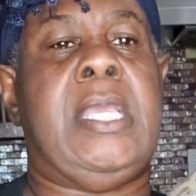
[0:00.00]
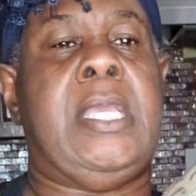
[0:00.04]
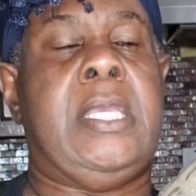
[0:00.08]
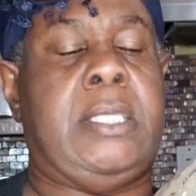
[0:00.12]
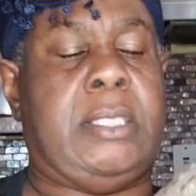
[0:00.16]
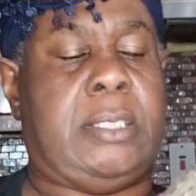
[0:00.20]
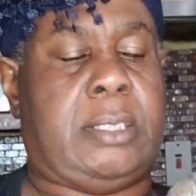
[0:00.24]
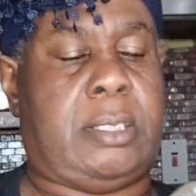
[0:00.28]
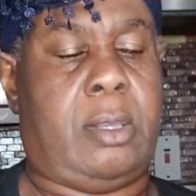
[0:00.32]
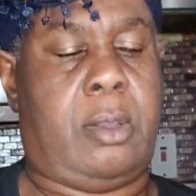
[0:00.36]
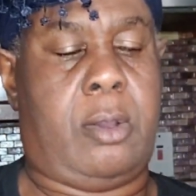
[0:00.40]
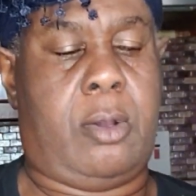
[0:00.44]

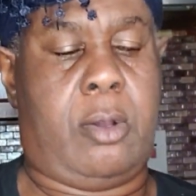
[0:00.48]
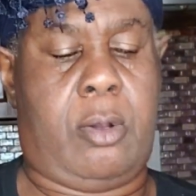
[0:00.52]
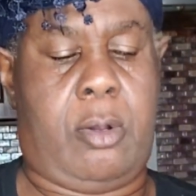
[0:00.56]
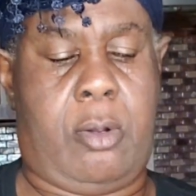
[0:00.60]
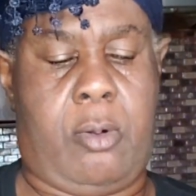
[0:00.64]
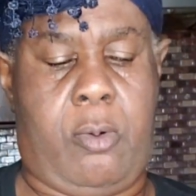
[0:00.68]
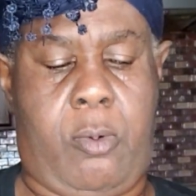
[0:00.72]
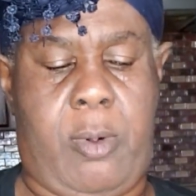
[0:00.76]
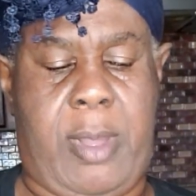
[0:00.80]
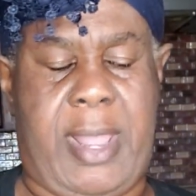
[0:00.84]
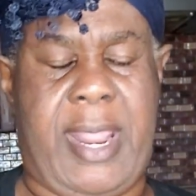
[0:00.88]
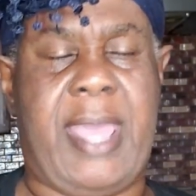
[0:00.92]
So
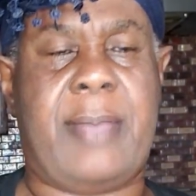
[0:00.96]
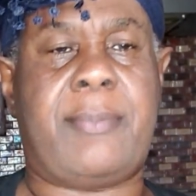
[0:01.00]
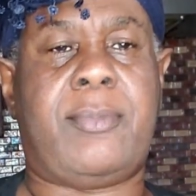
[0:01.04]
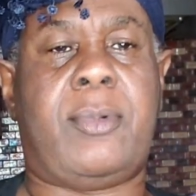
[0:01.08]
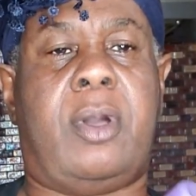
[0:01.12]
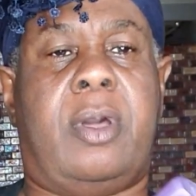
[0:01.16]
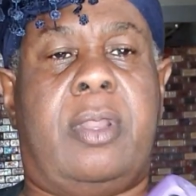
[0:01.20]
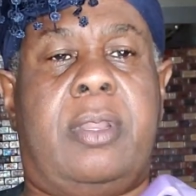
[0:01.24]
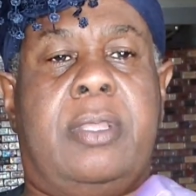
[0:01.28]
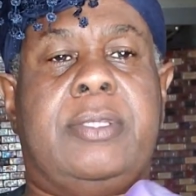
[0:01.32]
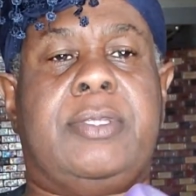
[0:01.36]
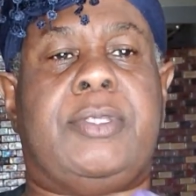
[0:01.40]
what I'm
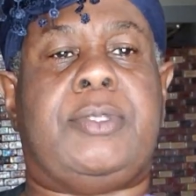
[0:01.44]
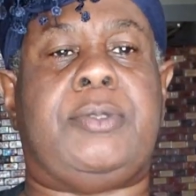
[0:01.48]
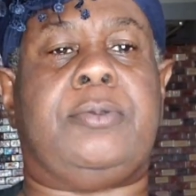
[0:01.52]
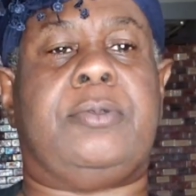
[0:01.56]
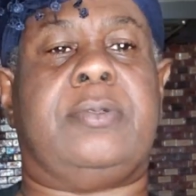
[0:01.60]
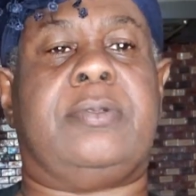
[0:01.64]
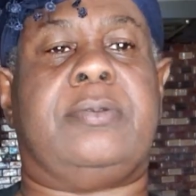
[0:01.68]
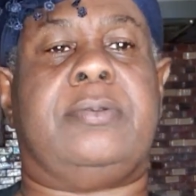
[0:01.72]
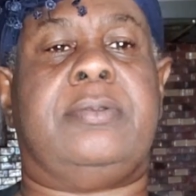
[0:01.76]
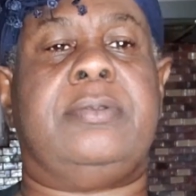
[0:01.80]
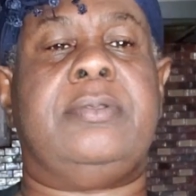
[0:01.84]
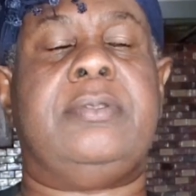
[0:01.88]
gonna
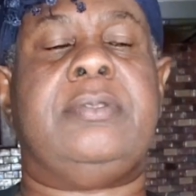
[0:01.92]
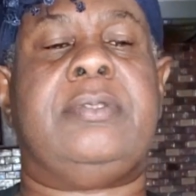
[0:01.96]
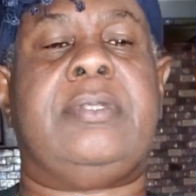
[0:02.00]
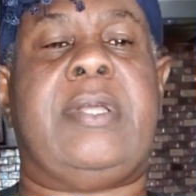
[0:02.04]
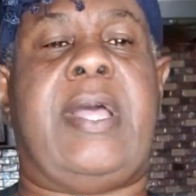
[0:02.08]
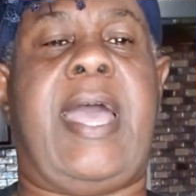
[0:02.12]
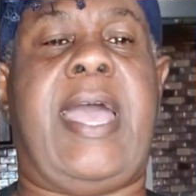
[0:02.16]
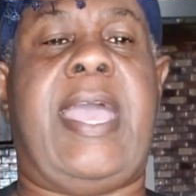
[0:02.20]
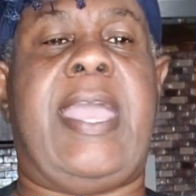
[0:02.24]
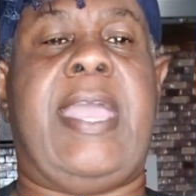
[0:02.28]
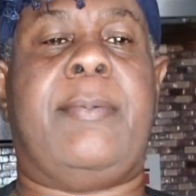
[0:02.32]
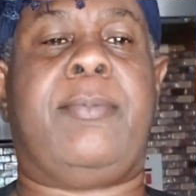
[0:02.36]
do,
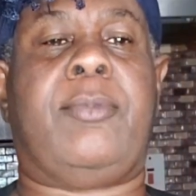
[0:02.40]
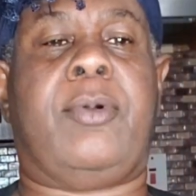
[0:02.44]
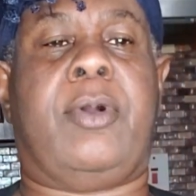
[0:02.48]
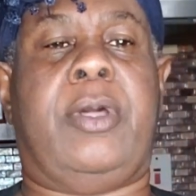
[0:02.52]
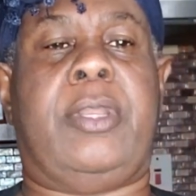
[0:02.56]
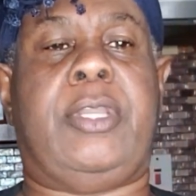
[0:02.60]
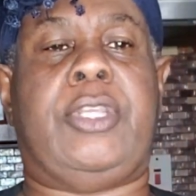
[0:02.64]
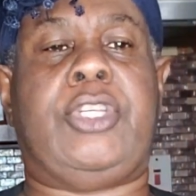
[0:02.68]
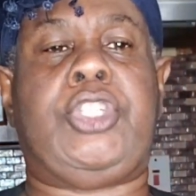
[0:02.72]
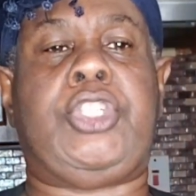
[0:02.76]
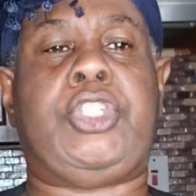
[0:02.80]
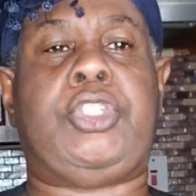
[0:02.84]
I am
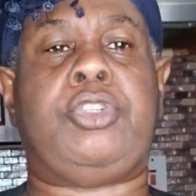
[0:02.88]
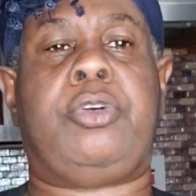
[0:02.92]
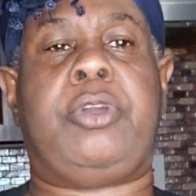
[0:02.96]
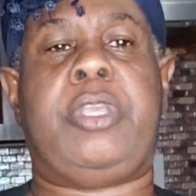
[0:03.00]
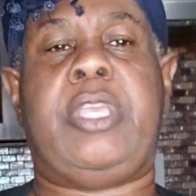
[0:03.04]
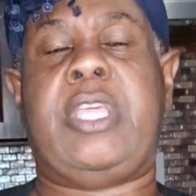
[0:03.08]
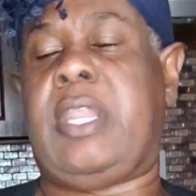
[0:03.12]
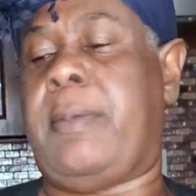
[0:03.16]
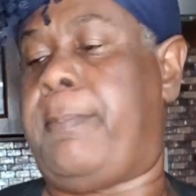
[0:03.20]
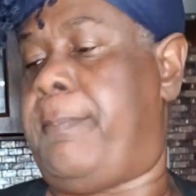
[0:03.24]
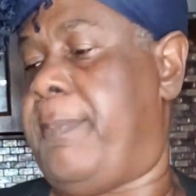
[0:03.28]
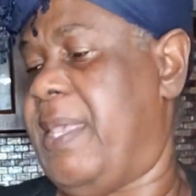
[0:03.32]
gonna show
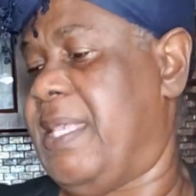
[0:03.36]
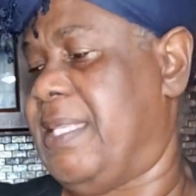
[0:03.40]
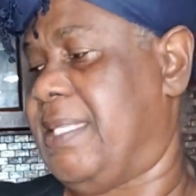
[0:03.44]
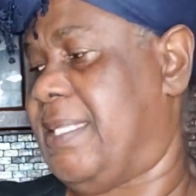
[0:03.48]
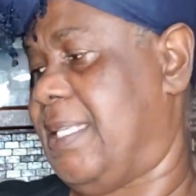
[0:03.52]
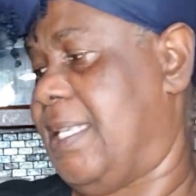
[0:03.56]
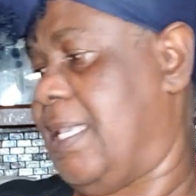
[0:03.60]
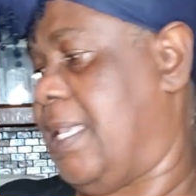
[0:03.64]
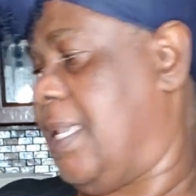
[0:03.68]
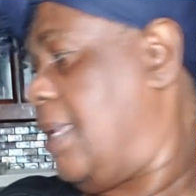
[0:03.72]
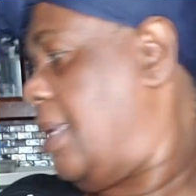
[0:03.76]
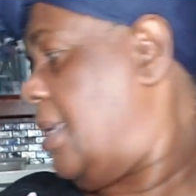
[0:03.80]
you the
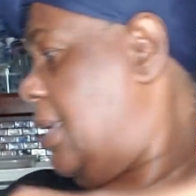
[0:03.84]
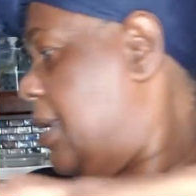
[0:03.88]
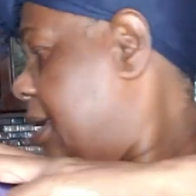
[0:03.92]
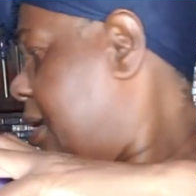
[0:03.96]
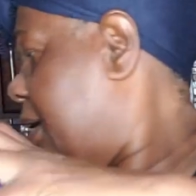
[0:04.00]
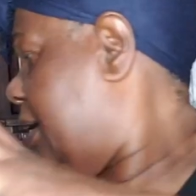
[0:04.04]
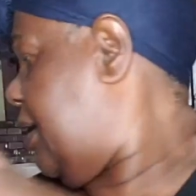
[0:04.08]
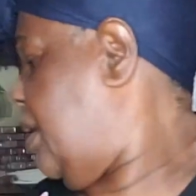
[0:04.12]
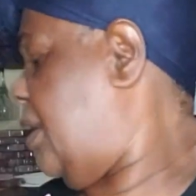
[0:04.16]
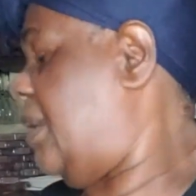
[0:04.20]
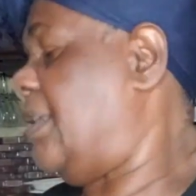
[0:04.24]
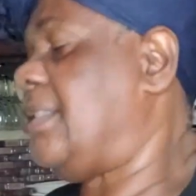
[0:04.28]
Bissy.
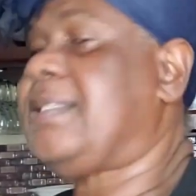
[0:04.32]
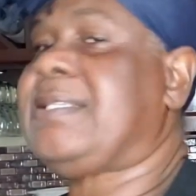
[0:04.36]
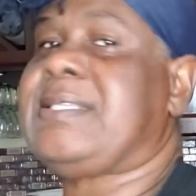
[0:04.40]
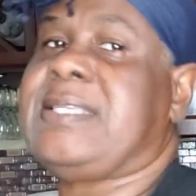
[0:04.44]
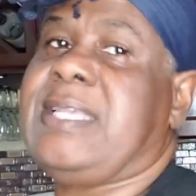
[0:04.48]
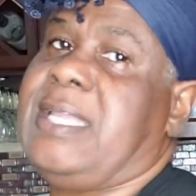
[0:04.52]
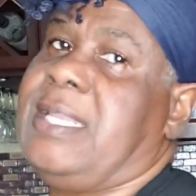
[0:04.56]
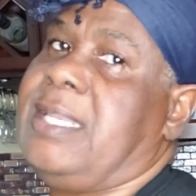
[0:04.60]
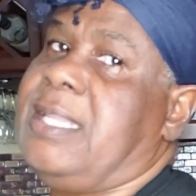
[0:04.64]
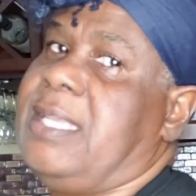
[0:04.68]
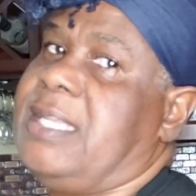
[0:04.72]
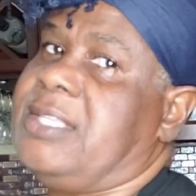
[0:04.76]
It's
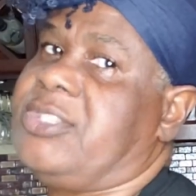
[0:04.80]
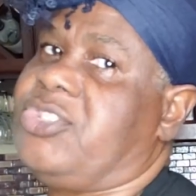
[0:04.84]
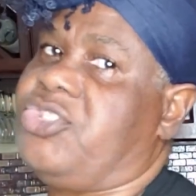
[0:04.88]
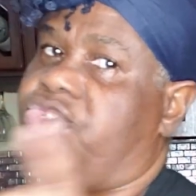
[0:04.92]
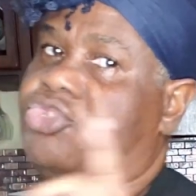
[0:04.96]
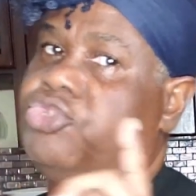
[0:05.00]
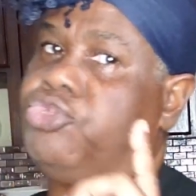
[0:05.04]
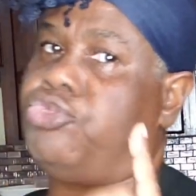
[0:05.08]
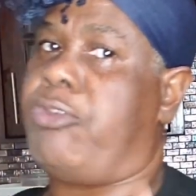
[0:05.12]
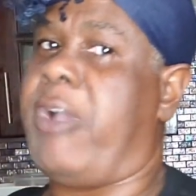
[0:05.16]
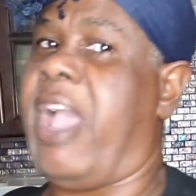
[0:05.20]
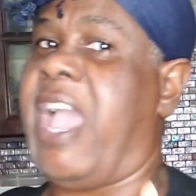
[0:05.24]
in
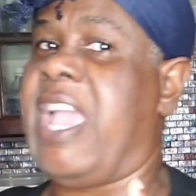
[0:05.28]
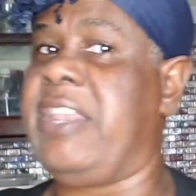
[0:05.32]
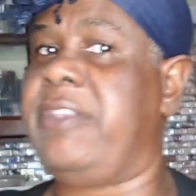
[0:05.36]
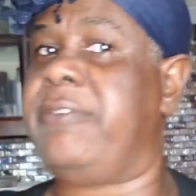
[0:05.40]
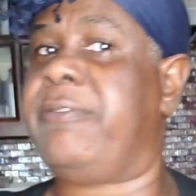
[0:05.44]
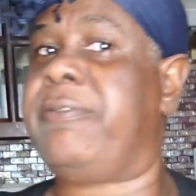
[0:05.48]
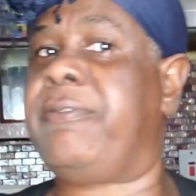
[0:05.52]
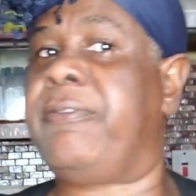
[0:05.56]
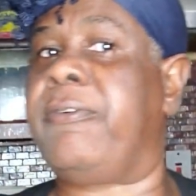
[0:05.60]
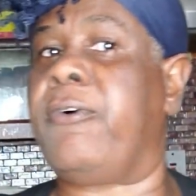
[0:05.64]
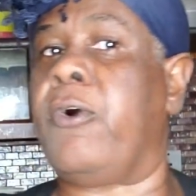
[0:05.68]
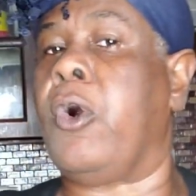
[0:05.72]
its dried
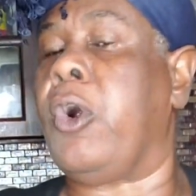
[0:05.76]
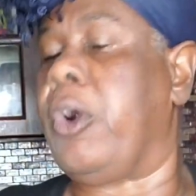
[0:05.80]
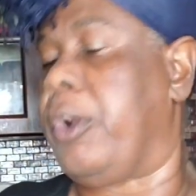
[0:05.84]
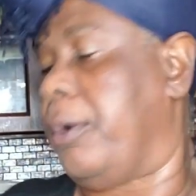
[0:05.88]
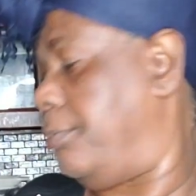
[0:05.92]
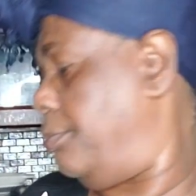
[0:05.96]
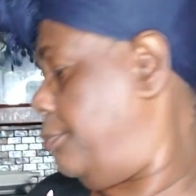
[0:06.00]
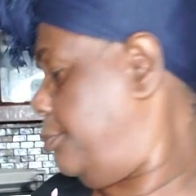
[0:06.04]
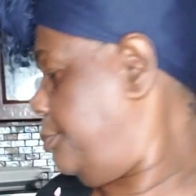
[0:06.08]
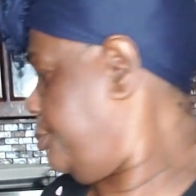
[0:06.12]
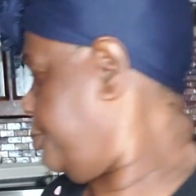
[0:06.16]
form.